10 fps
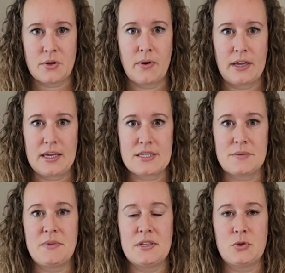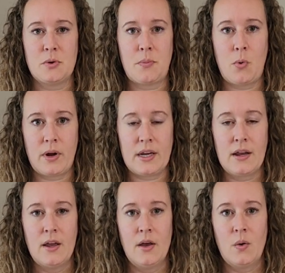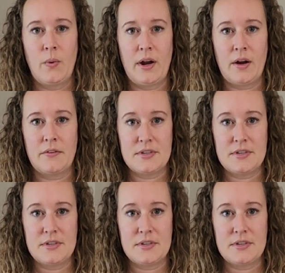So it gets me to a point where